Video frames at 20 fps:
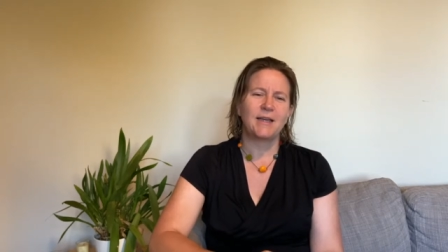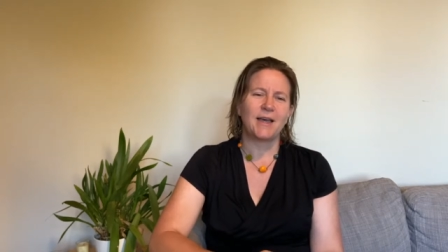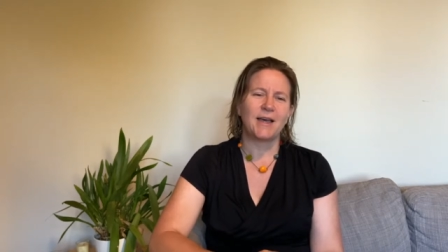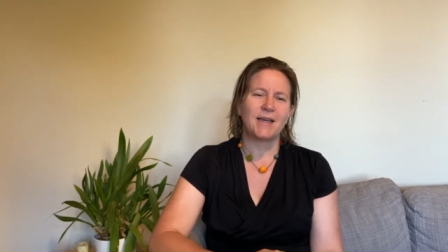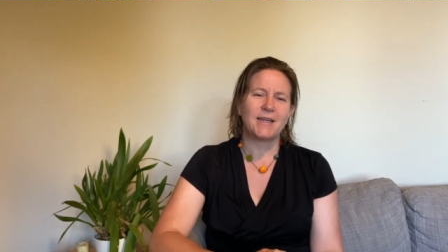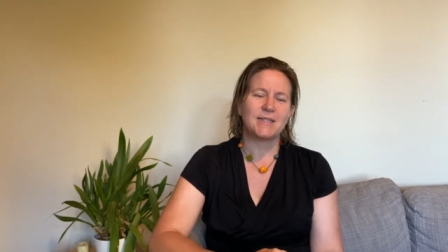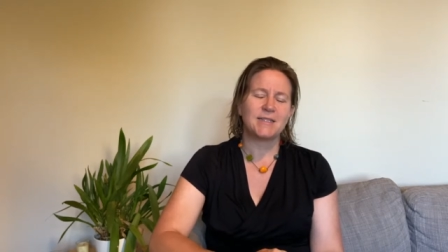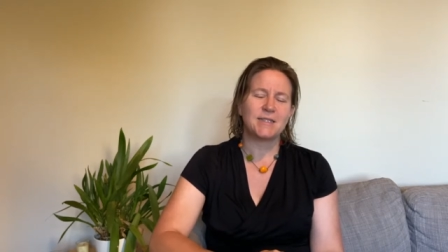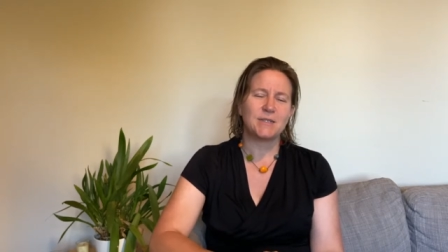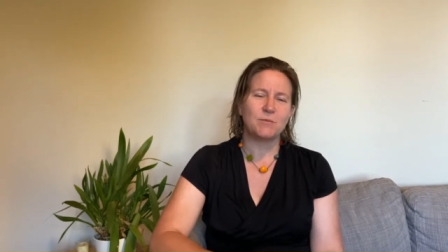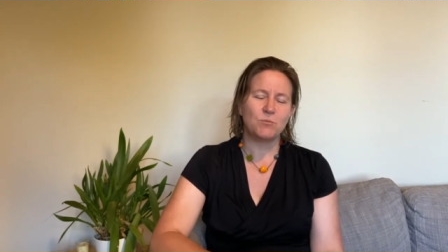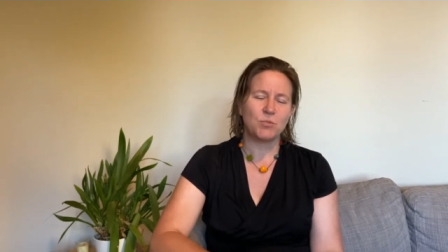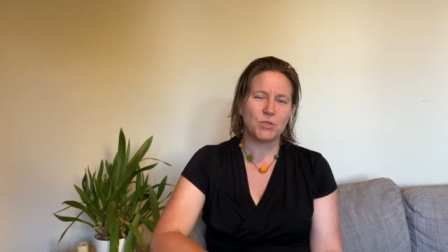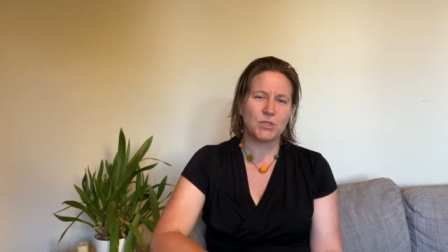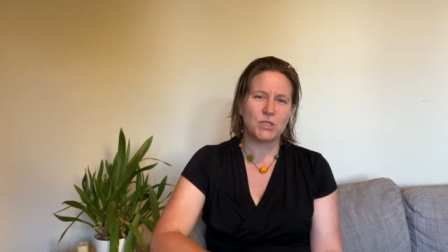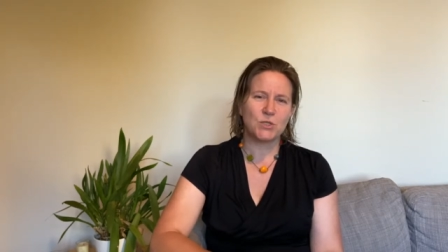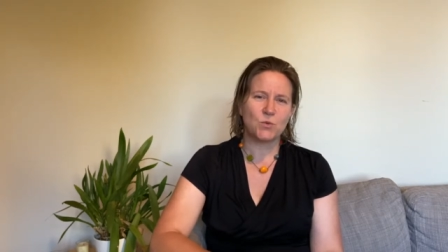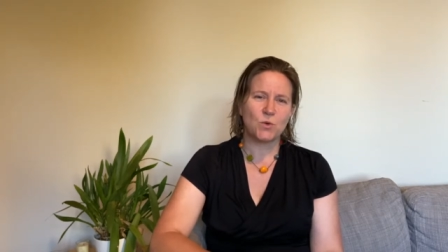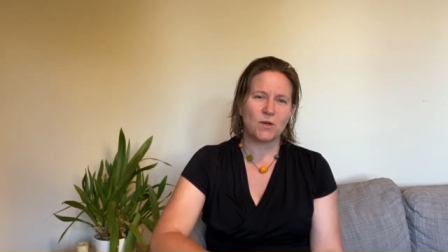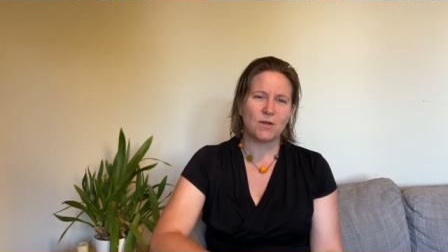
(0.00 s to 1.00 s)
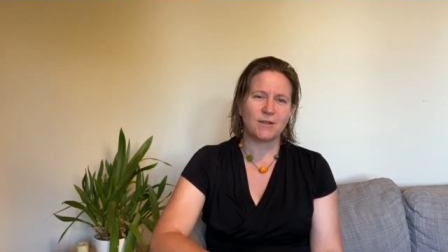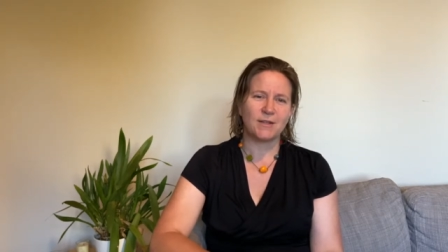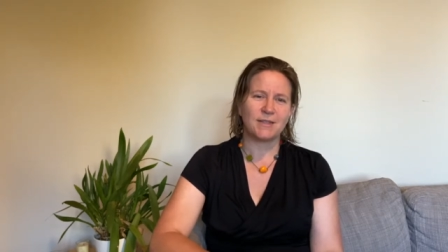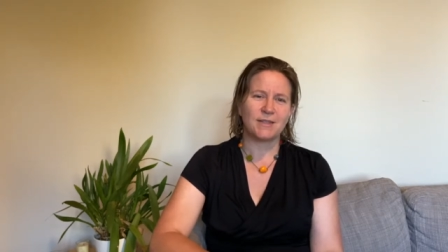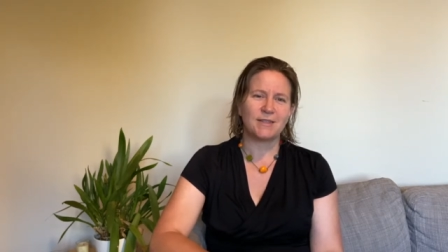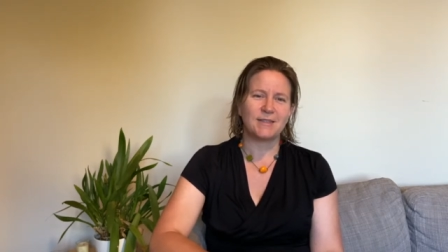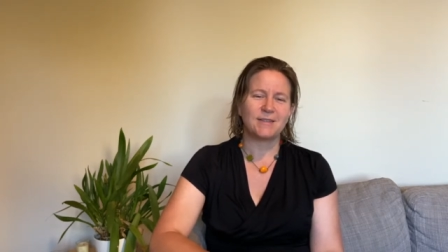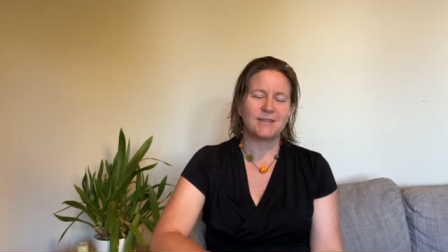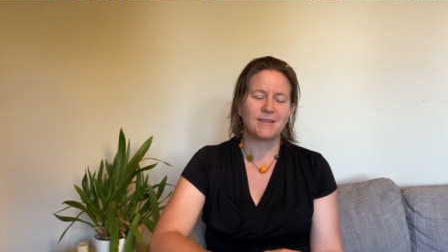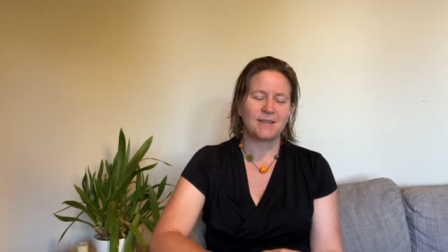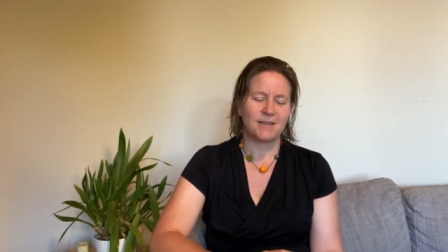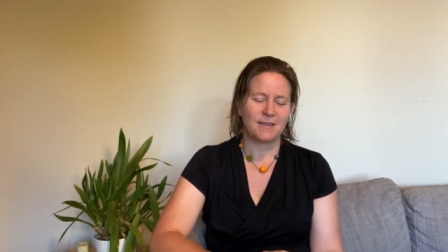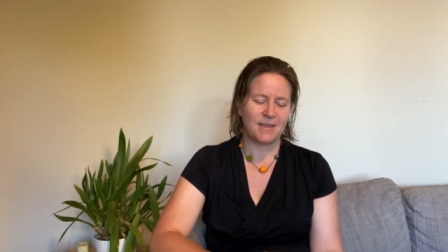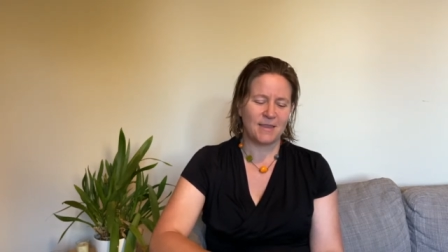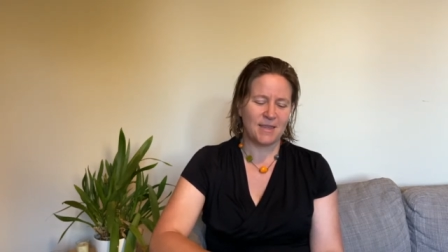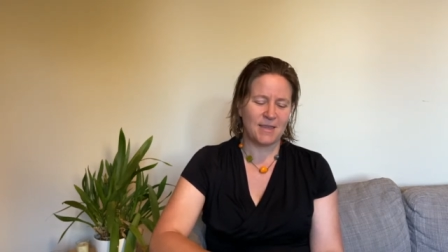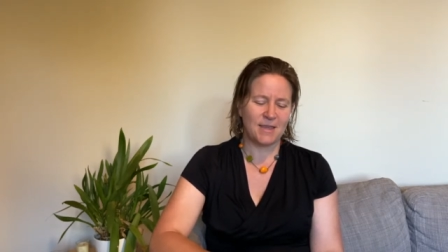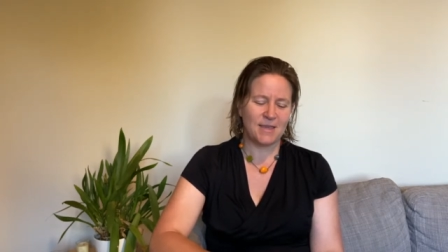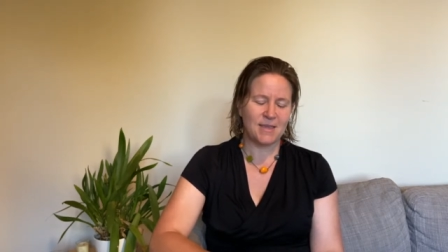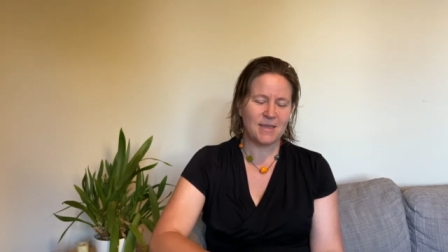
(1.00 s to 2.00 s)
And in Botswana,
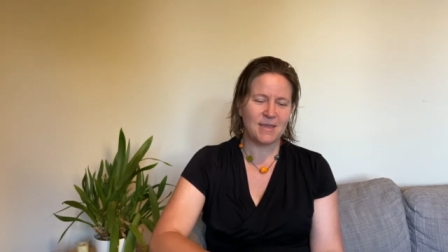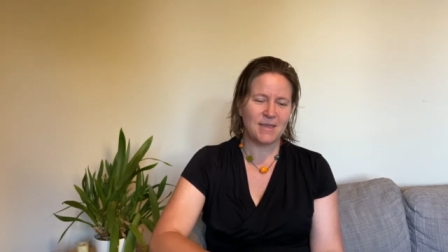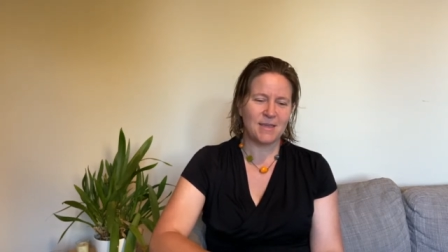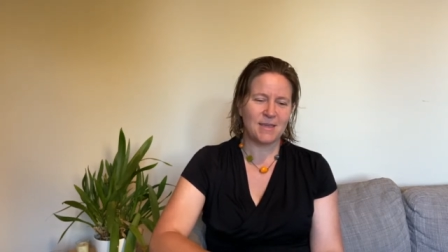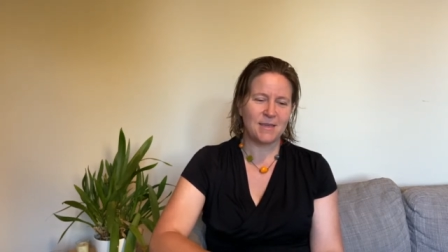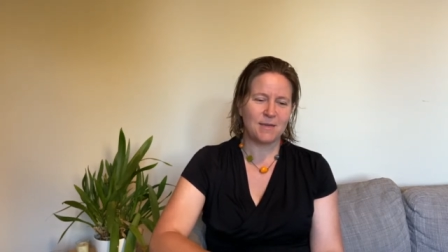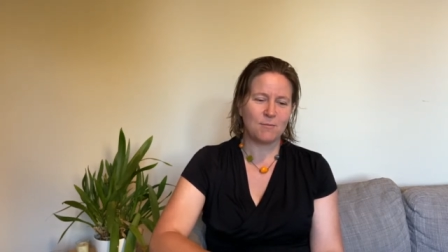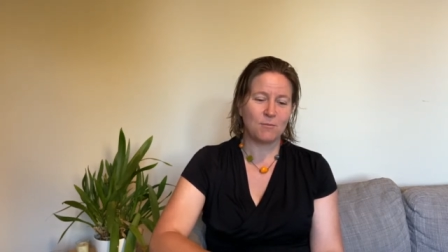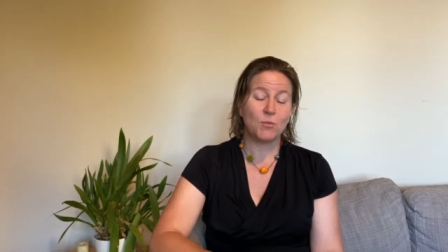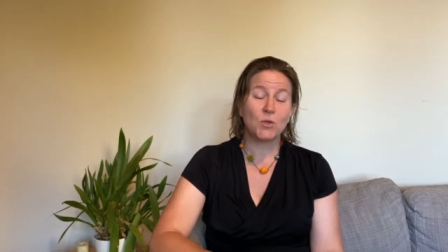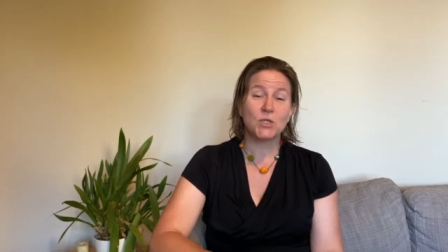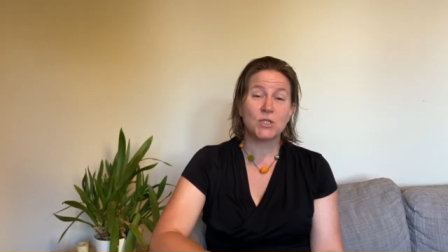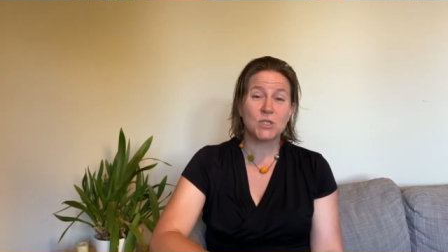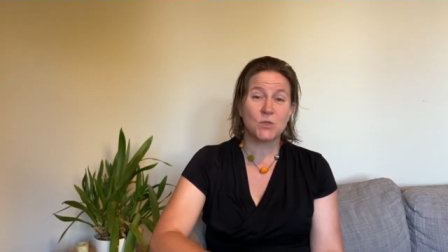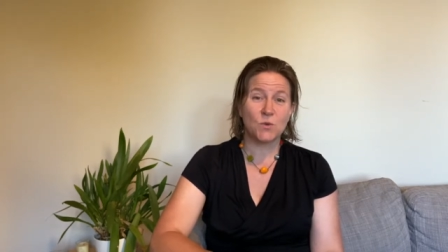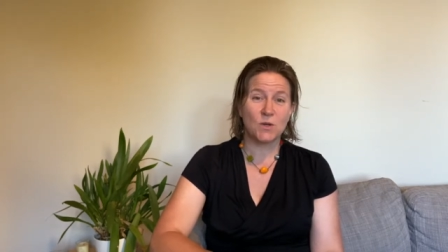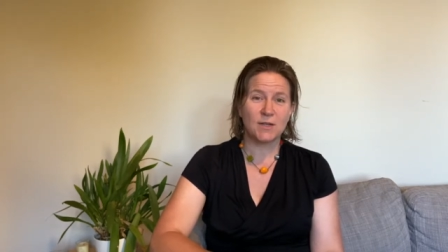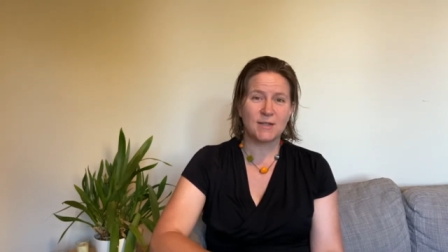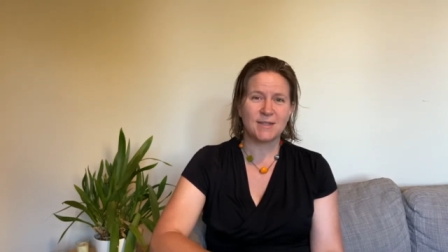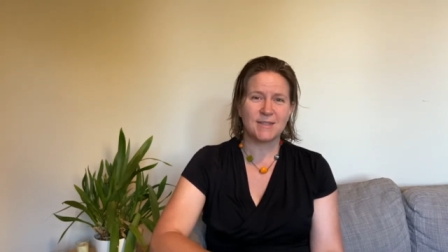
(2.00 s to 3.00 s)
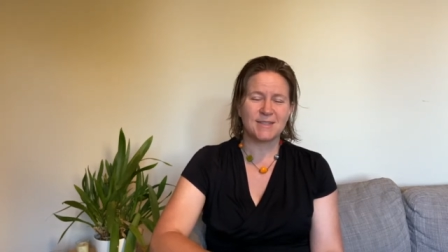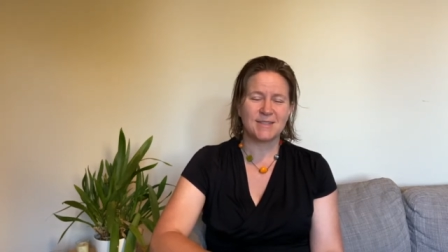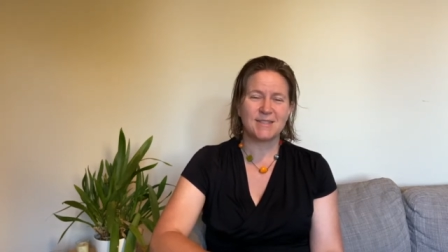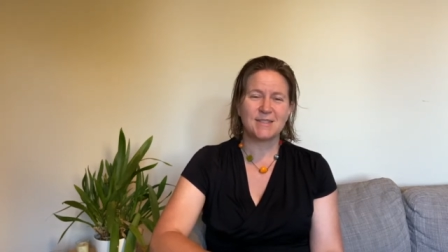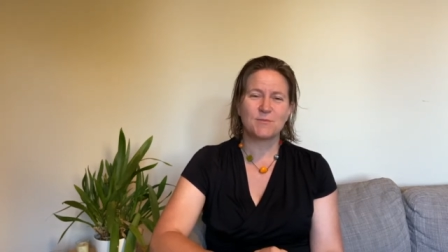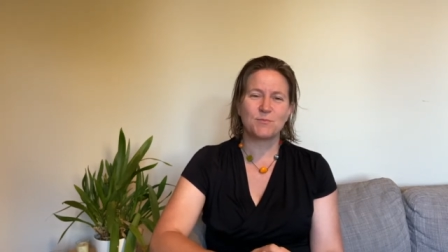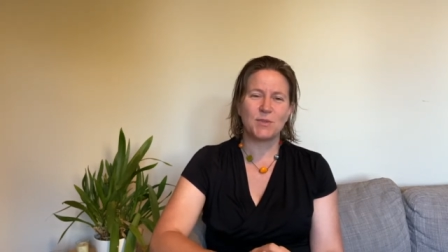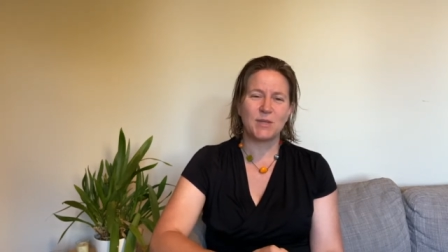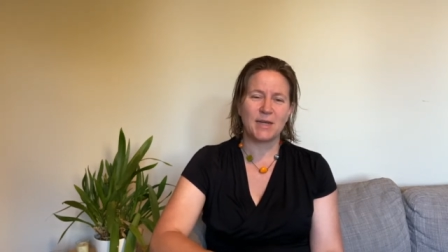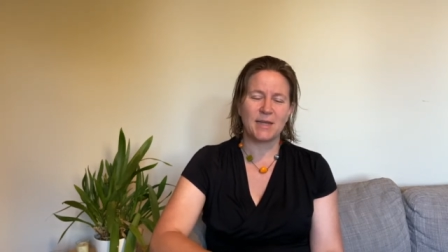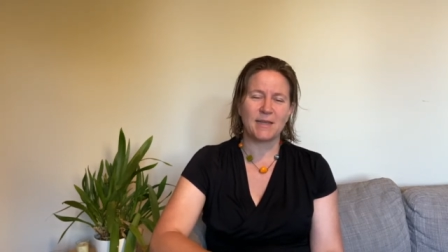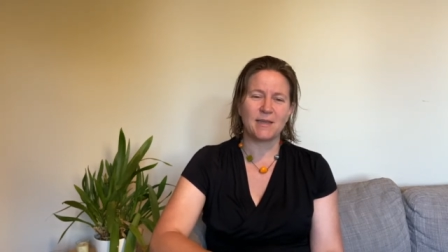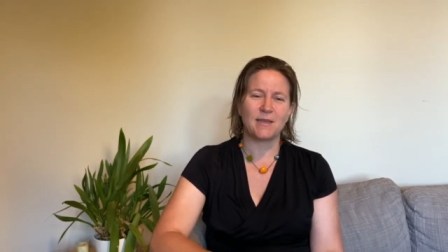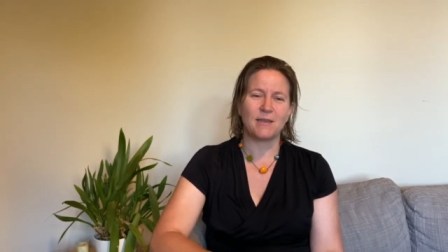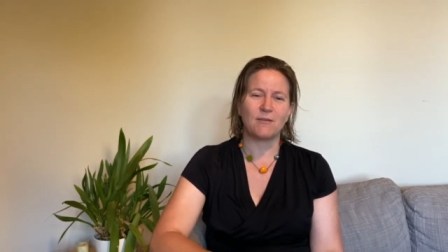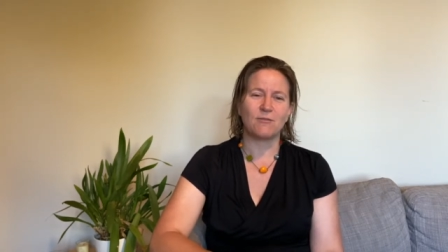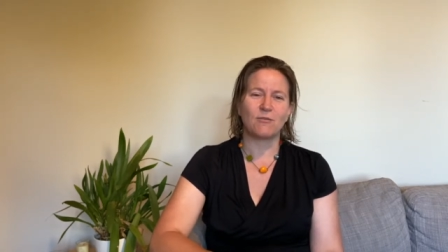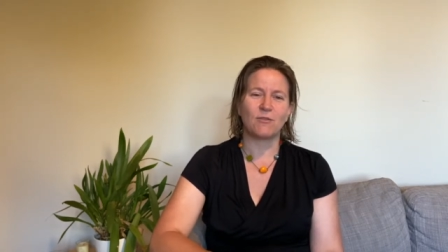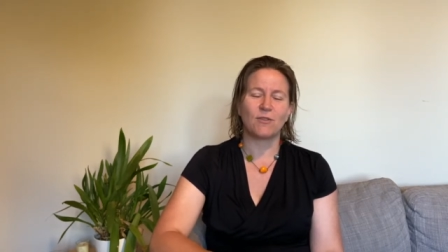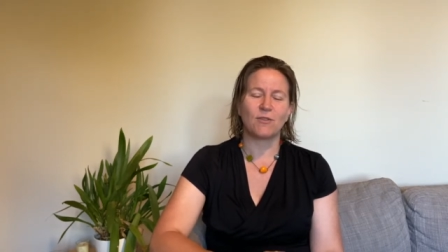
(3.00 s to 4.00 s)
the Motswanas
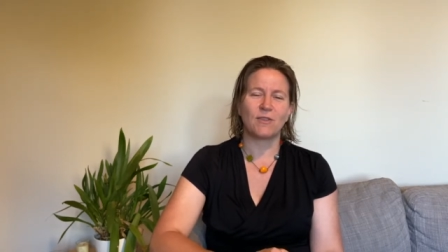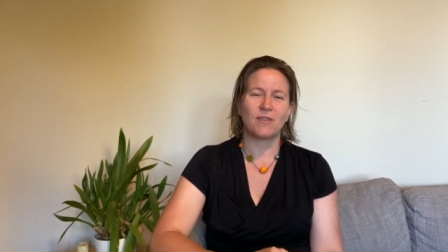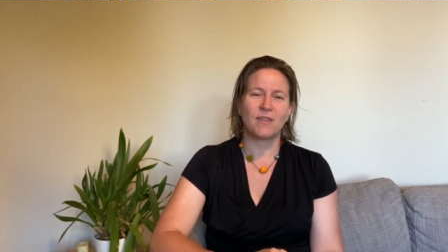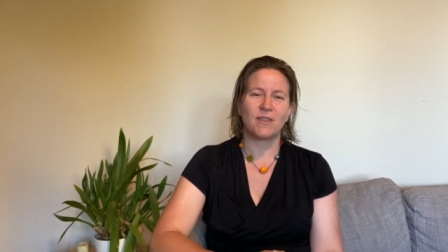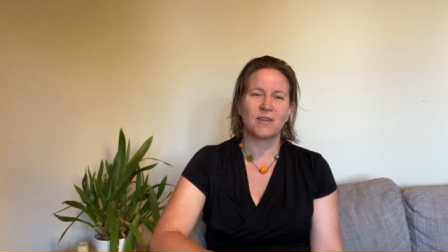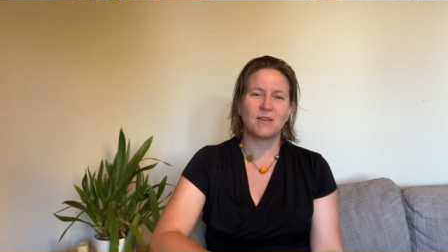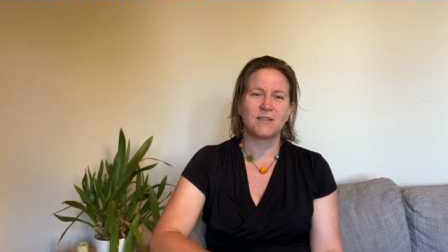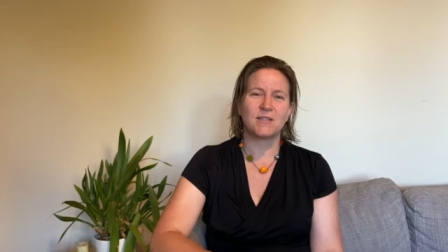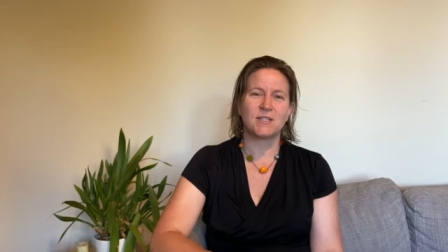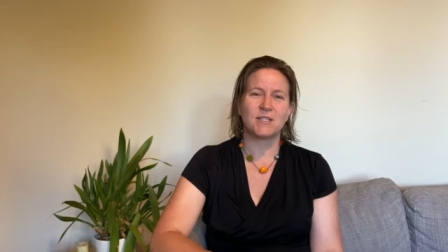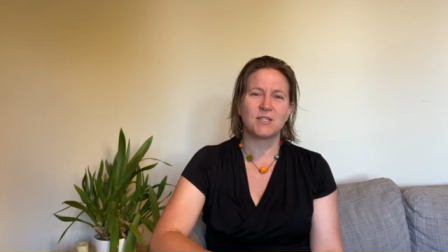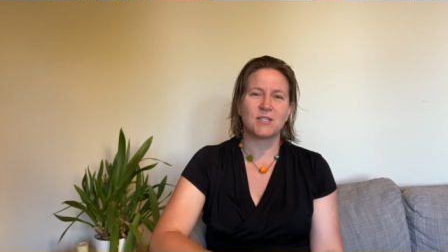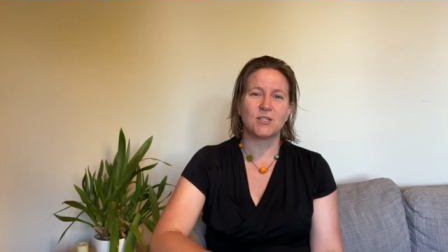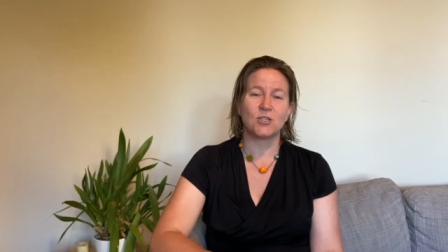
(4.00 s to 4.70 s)
believe that